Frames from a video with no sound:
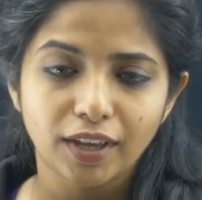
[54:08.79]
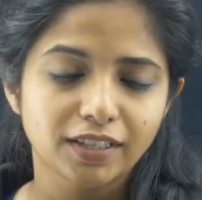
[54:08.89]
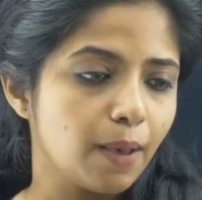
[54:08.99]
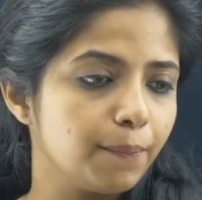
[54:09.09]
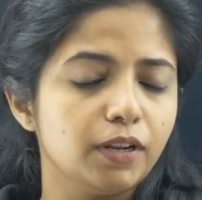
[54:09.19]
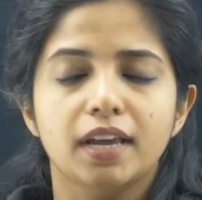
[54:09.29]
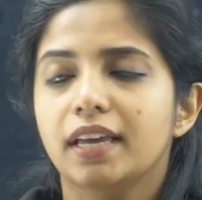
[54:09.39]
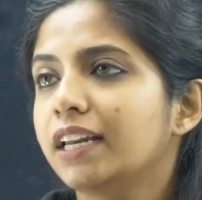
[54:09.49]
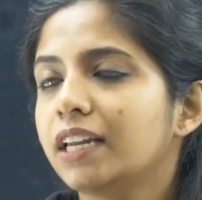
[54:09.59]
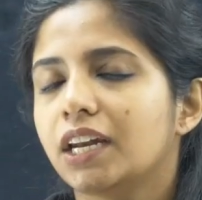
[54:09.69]
For example,
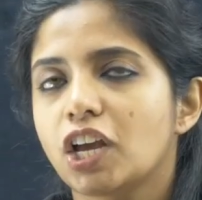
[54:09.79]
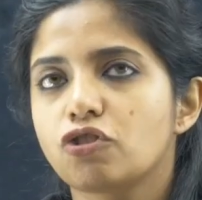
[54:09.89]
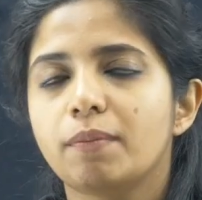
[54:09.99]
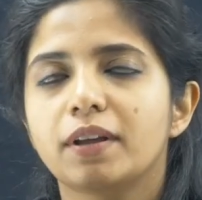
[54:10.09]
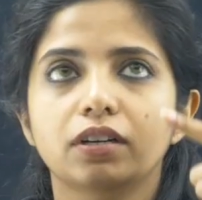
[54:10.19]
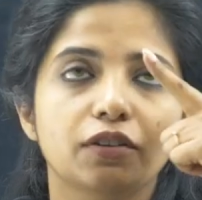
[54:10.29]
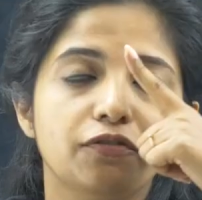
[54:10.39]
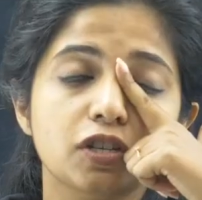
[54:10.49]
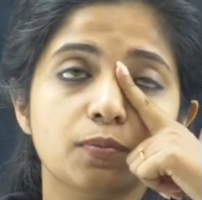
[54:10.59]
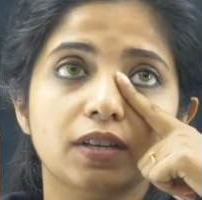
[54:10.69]
in a natural method, the
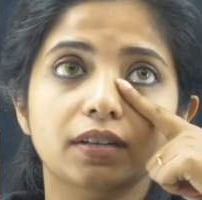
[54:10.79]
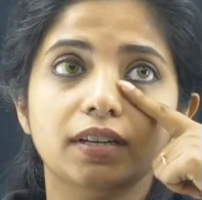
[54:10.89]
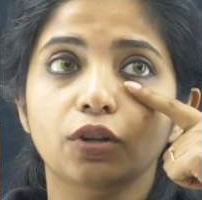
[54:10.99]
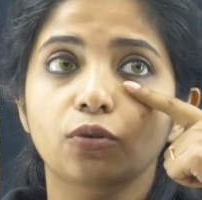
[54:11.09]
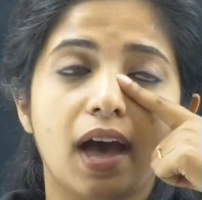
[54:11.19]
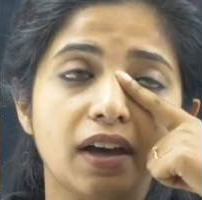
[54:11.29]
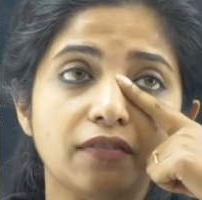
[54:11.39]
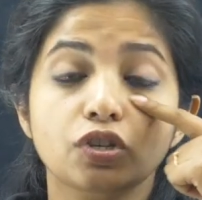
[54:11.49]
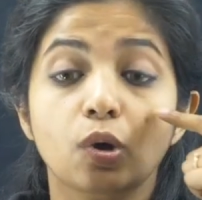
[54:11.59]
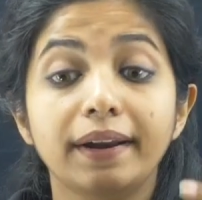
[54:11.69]
first method that you
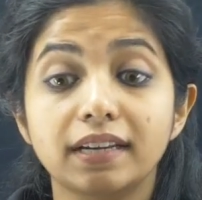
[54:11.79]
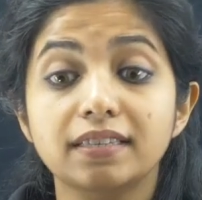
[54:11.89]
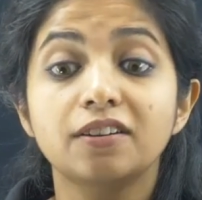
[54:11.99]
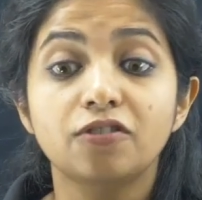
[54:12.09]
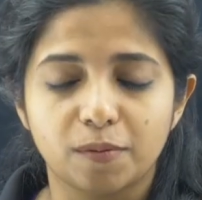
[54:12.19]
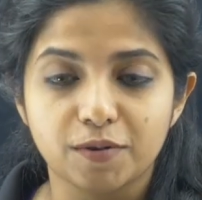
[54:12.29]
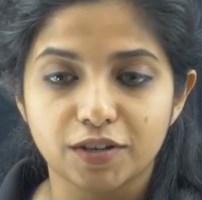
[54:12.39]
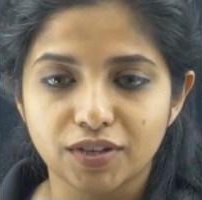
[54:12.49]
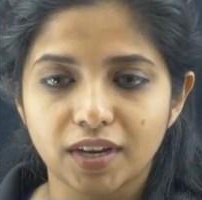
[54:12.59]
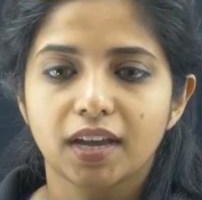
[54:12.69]
have is coitus
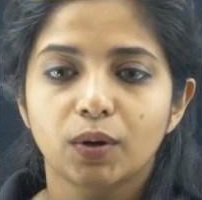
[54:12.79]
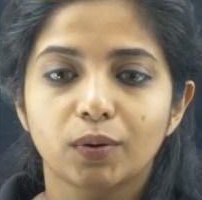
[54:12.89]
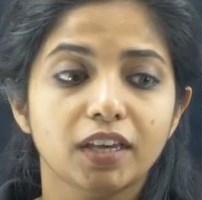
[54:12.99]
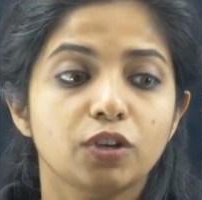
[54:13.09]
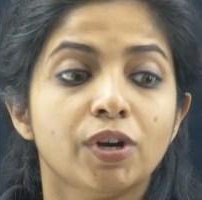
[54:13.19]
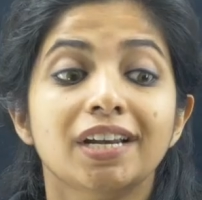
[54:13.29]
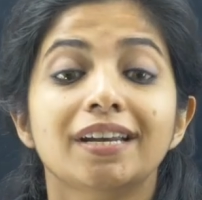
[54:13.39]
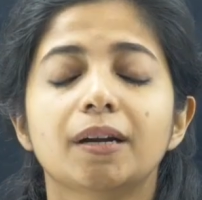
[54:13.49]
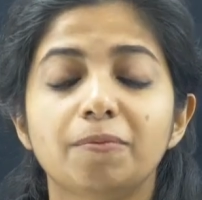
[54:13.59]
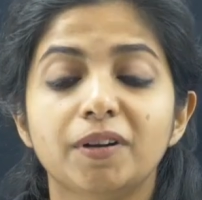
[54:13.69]
interruptus. Okay, you're
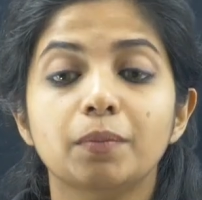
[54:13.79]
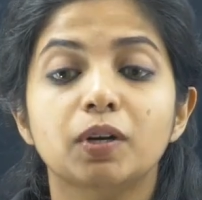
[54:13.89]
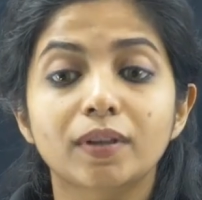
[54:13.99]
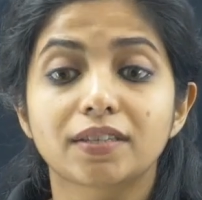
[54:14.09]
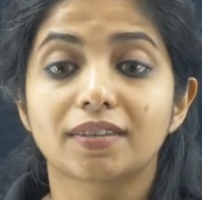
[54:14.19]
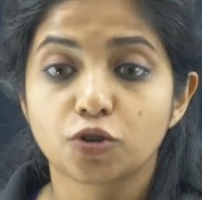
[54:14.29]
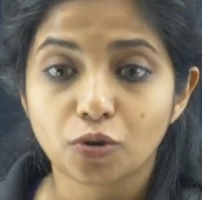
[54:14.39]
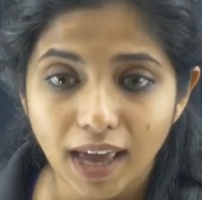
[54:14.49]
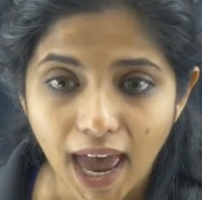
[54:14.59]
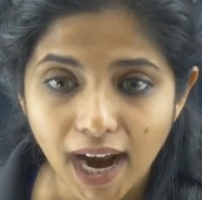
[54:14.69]
interrupting between the
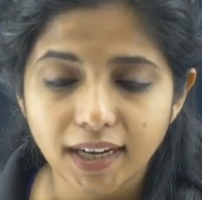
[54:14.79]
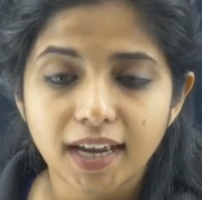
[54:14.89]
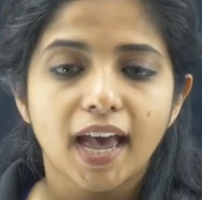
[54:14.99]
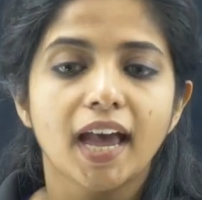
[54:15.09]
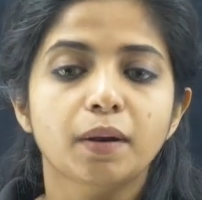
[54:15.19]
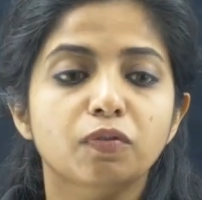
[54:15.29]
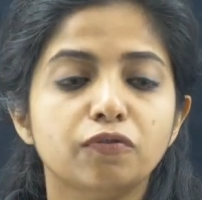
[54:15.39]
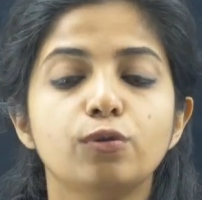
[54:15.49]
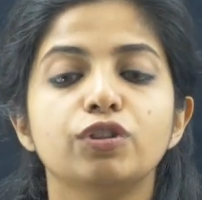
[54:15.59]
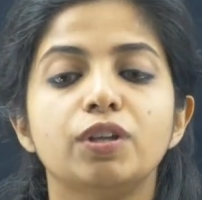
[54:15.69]
sexual act, and
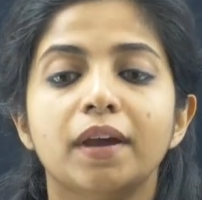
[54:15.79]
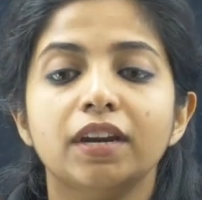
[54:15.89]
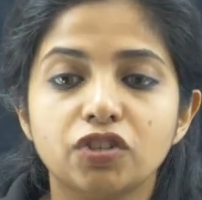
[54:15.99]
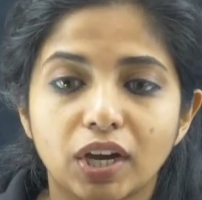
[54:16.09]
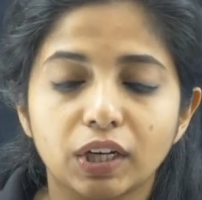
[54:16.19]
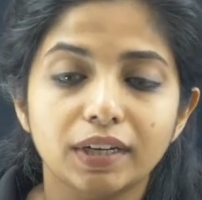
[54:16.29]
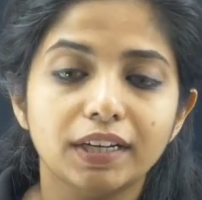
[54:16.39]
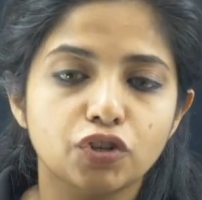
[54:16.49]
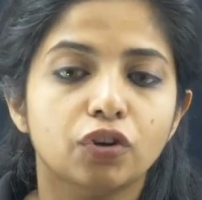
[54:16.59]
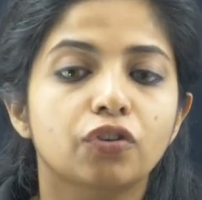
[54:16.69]
before the man
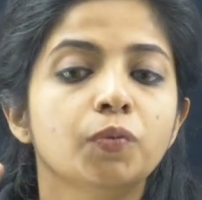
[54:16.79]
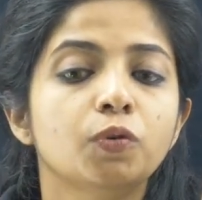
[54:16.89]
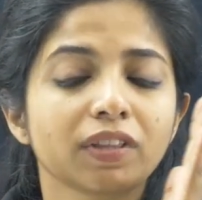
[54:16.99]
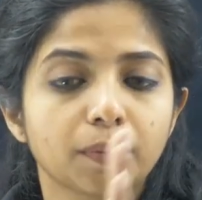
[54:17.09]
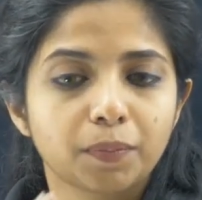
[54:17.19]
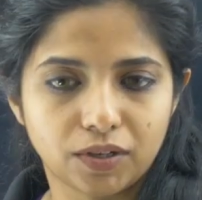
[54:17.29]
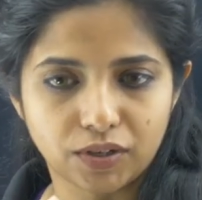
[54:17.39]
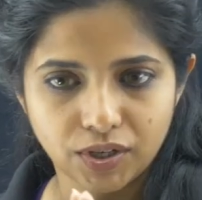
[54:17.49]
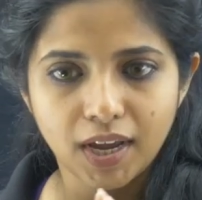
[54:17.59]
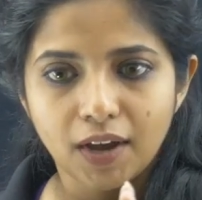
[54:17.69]
ejaculates, you're removing the
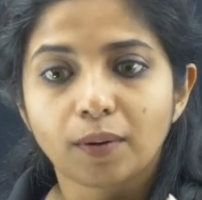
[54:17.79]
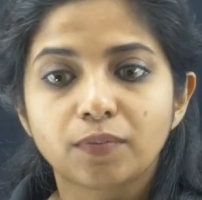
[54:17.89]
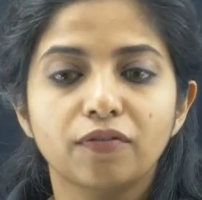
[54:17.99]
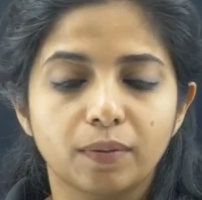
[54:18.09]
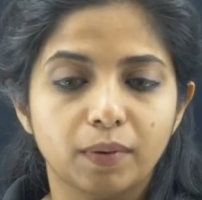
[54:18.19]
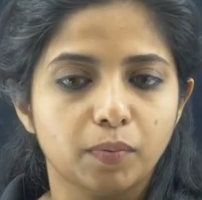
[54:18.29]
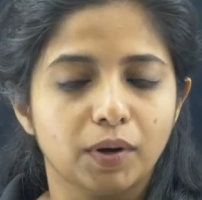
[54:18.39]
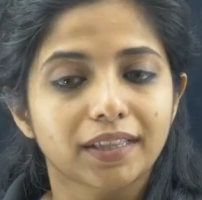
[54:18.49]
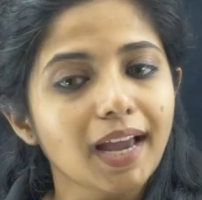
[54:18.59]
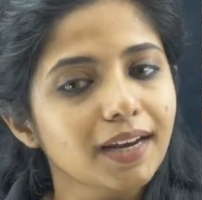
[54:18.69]
penis from the female
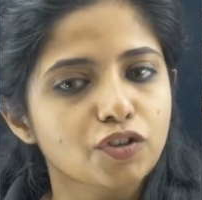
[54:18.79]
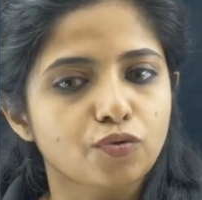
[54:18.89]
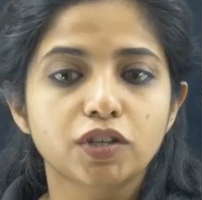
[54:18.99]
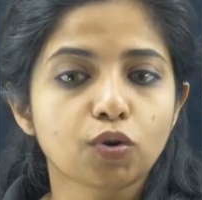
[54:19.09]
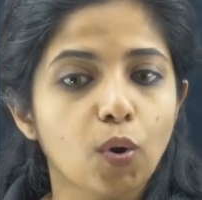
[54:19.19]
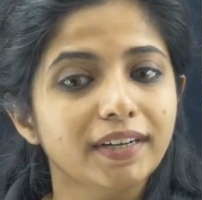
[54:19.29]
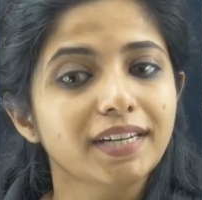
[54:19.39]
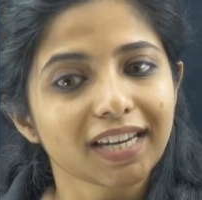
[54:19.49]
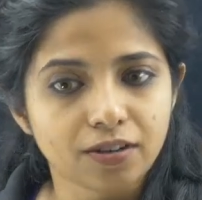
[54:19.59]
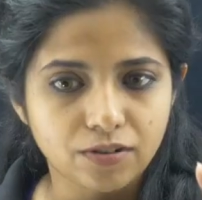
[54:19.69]
body. That is known as
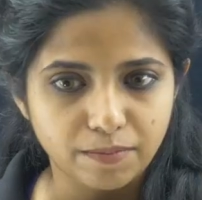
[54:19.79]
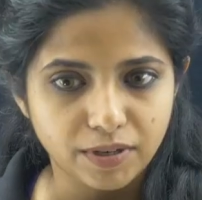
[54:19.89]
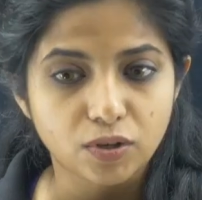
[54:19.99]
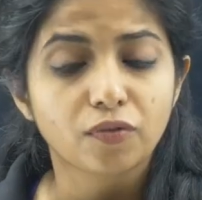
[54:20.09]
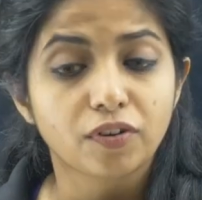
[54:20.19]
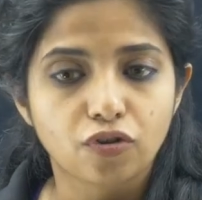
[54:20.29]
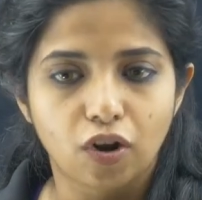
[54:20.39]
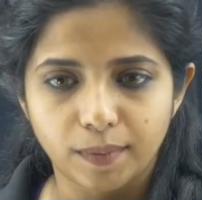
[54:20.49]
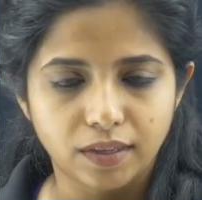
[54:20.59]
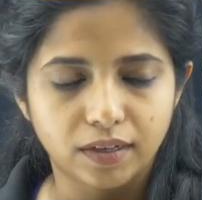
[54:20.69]
coitus interruptus or
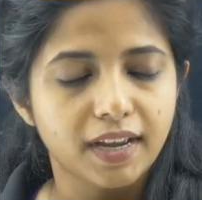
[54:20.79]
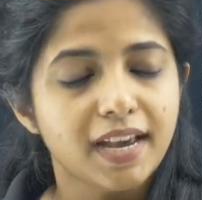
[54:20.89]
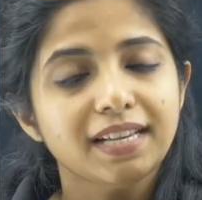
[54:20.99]
withdrawal method.